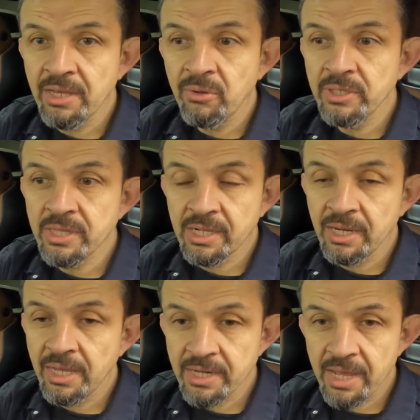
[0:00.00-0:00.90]
only the
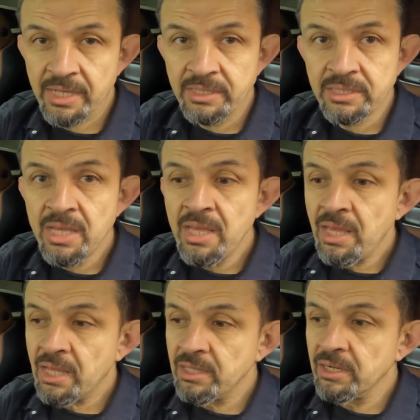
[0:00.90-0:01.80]
client has.
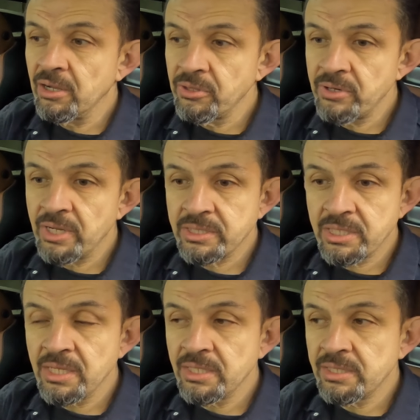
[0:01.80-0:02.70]
And the other nice
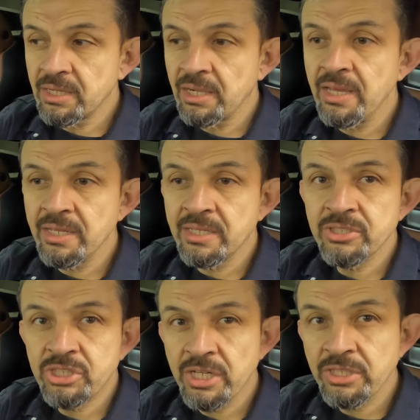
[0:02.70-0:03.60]
thing is the client
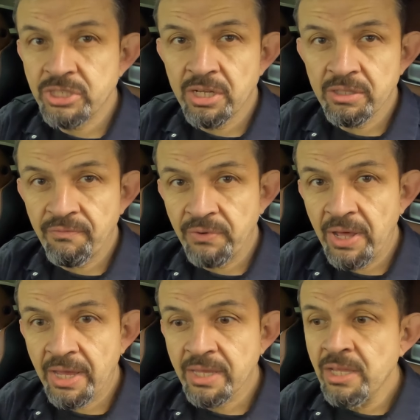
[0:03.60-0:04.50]
can change it on the
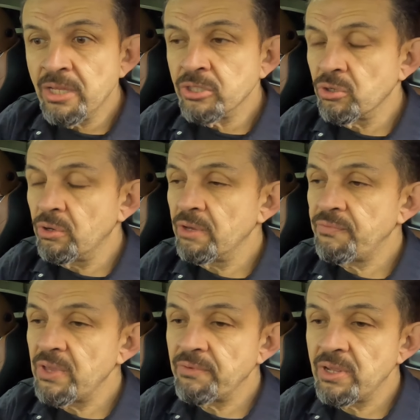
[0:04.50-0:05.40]
fly. So
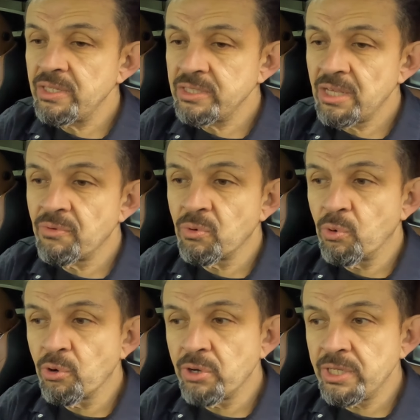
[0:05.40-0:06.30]
if he's ever
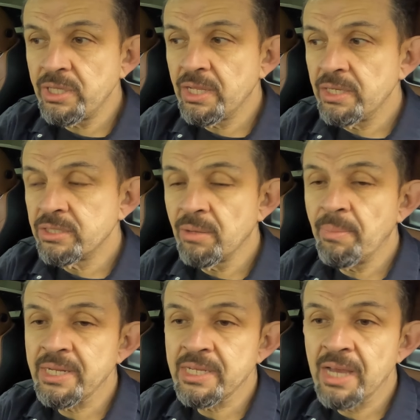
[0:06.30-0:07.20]
worried that
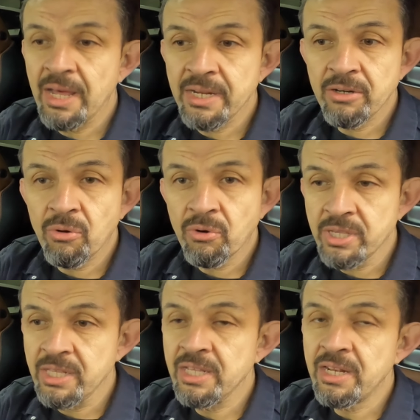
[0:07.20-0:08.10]
somebody got it or
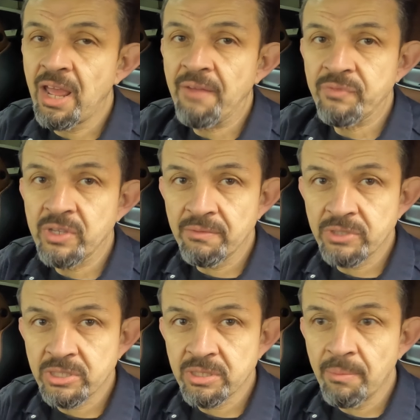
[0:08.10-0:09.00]
he did have to give
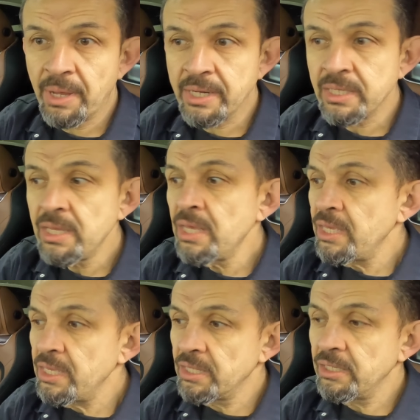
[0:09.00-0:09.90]
it to somebody,
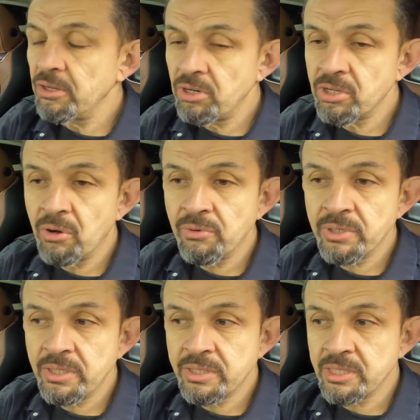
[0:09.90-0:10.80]
he can literally go
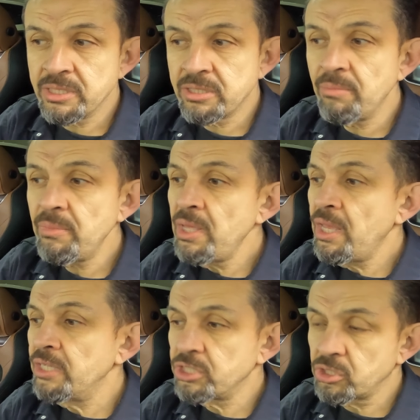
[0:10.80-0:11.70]
into the system
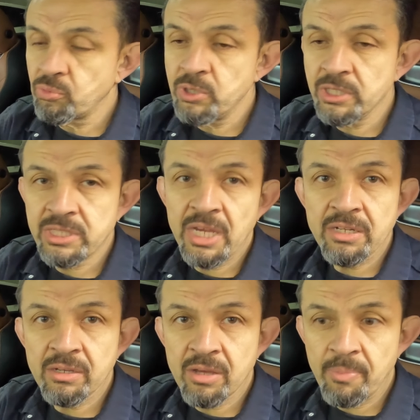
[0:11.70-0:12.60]
and just
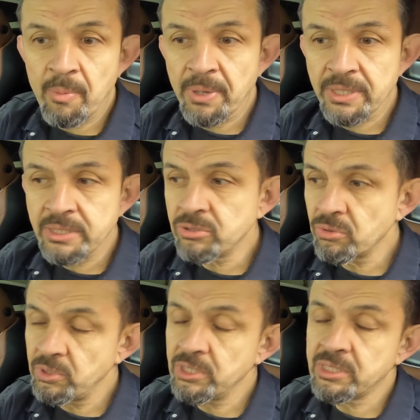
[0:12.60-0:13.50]
reassign a couple buttons
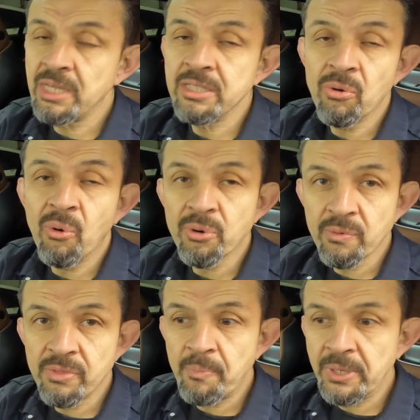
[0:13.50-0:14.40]
or reassign the
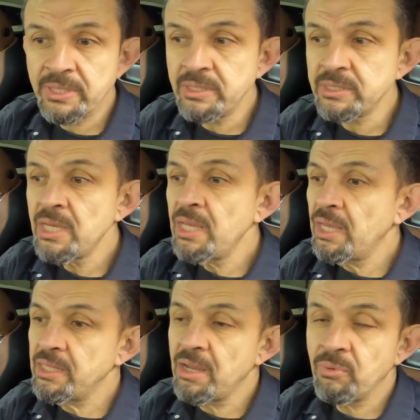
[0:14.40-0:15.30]
order of the buttons,
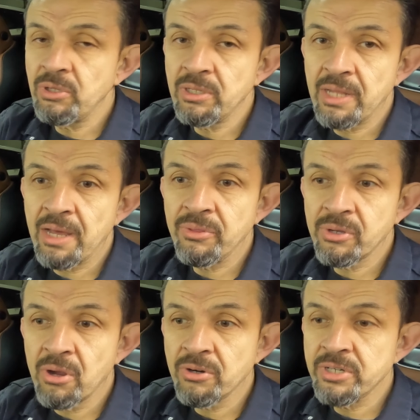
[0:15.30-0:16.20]
and that will allow
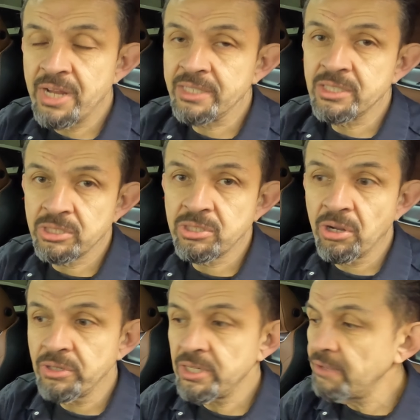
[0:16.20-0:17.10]
the car not to
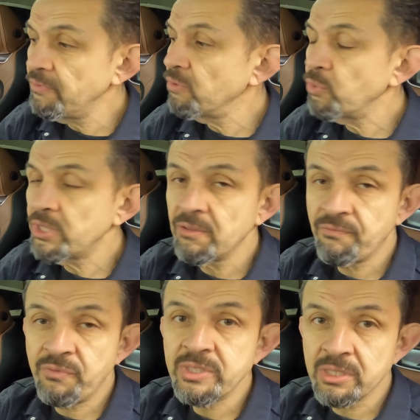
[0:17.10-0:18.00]
start even with the
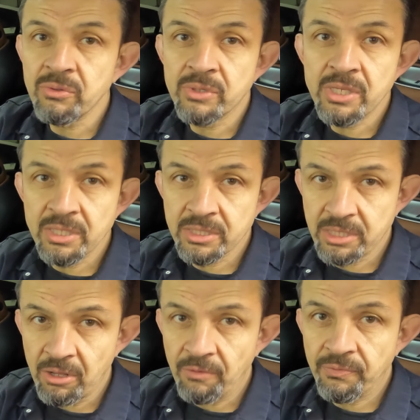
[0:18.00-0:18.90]
physical key
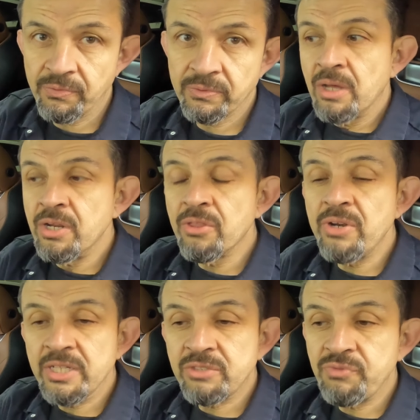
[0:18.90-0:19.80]
itself.
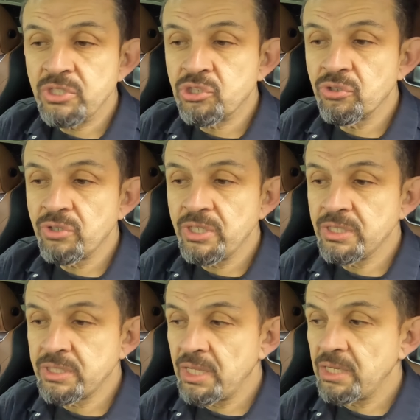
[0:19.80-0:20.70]
Another nice feature
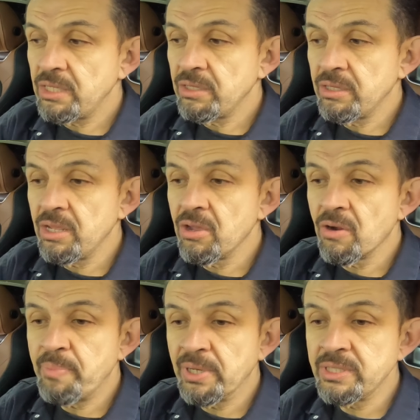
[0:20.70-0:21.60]
is that they
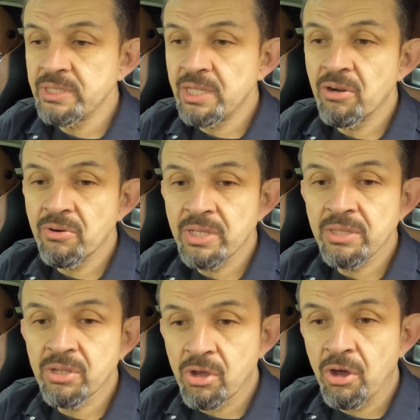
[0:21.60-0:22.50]
are buttons that are
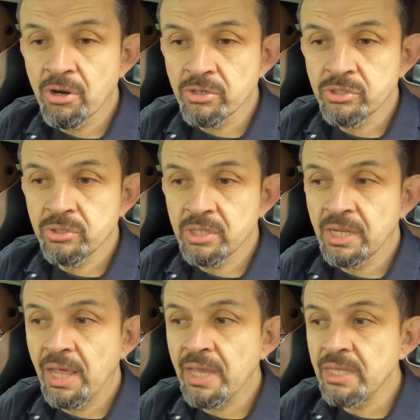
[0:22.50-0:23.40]
in the car. So the
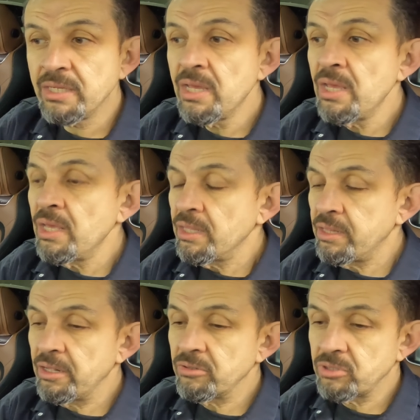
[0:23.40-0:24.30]
client,
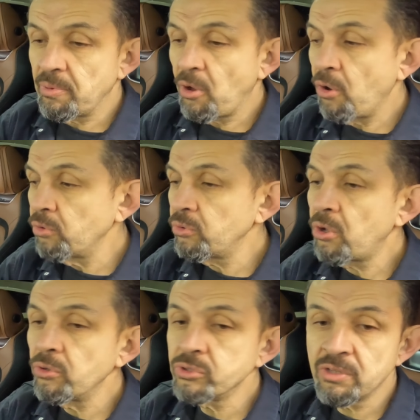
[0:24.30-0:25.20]
there's a whole
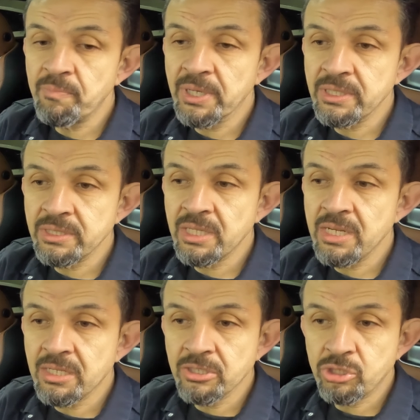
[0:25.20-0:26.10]
host of buttons that
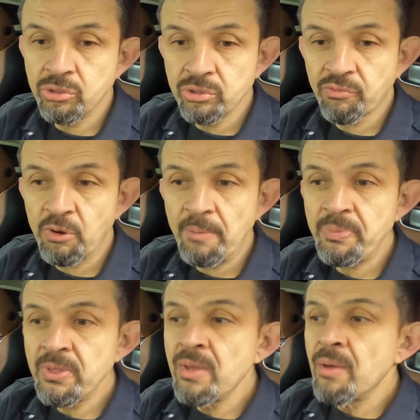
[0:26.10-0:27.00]
he can choose
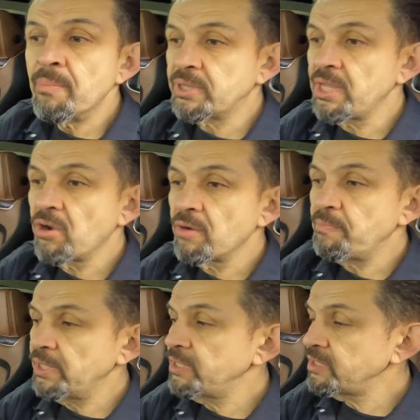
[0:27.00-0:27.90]
from, but they are
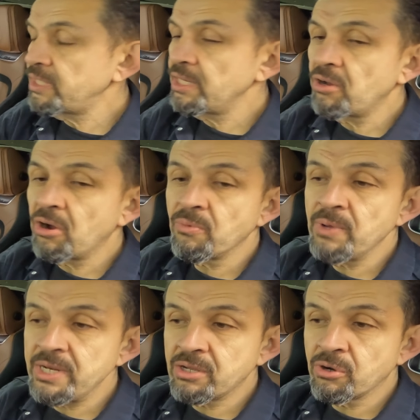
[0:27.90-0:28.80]
buttons that
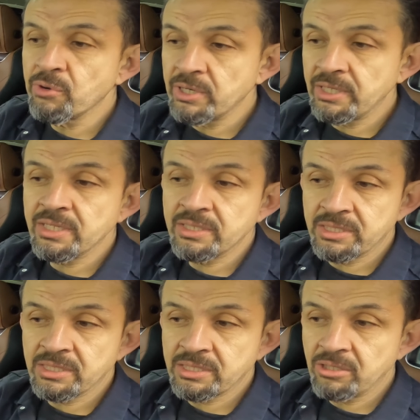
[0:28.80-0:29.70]
already currently
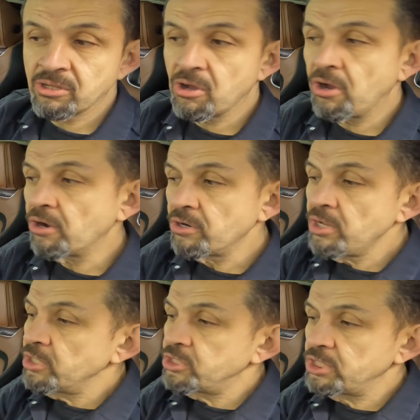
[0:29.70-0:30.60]
exist in the car.
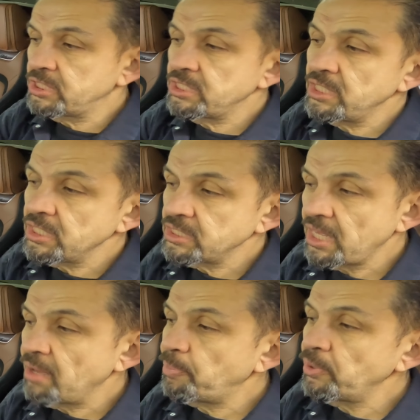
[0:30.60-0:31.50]
Just as an
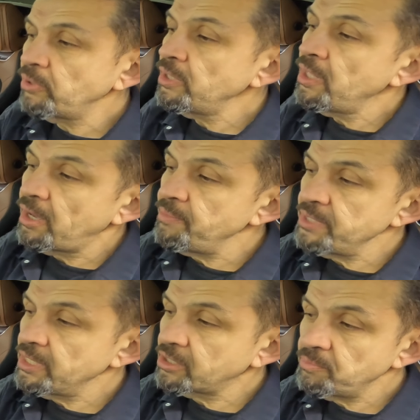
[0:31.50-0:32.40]
example, I
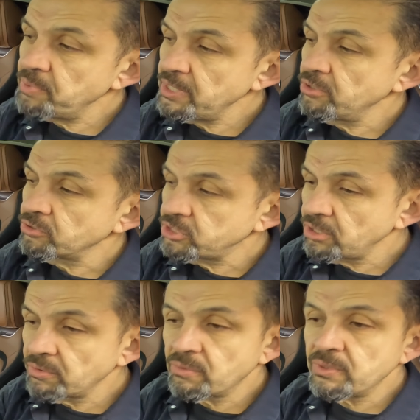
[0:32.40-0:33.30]
mean, it could be your
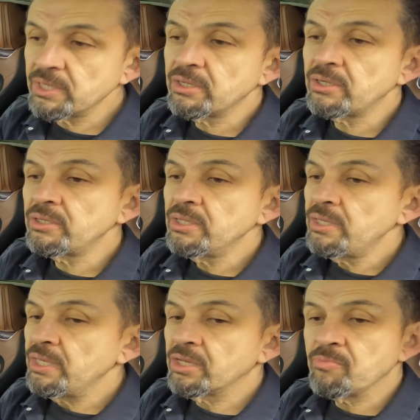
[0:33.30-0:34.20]
steering wheel,
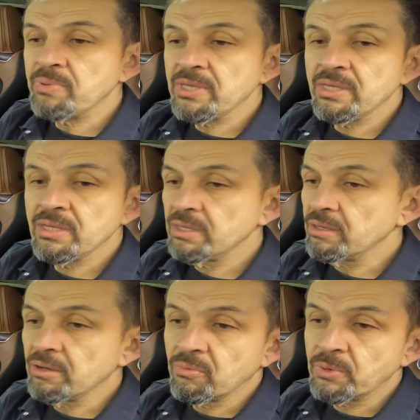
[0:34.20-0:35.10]
it could
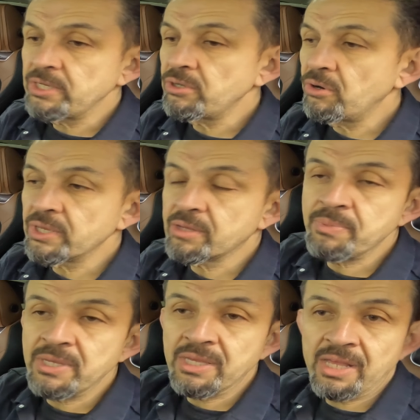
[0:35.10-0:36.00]
be a window, it
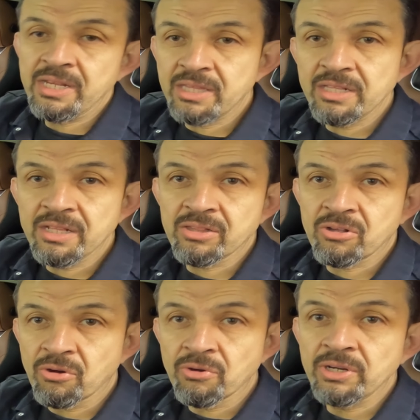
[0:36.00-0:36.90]
could be anything that's
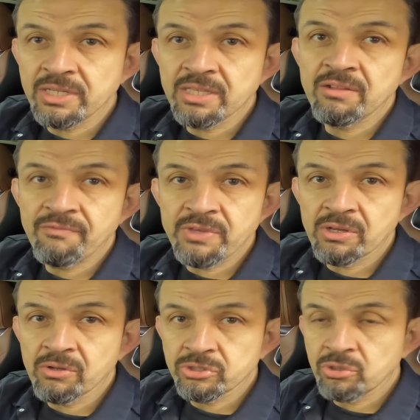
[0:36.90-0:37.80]
currently in the
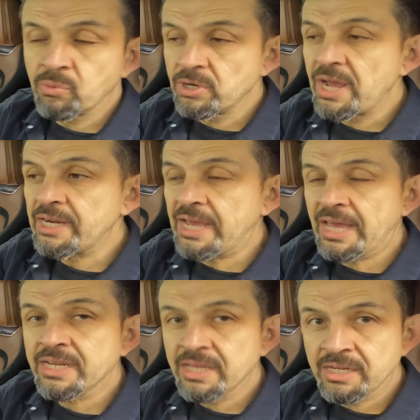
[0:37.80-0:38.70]
vehicle. So we're not
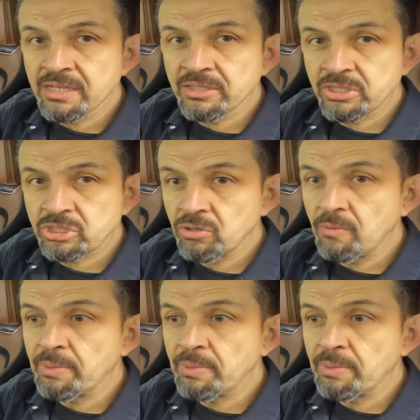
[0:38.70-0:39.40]
adding any additional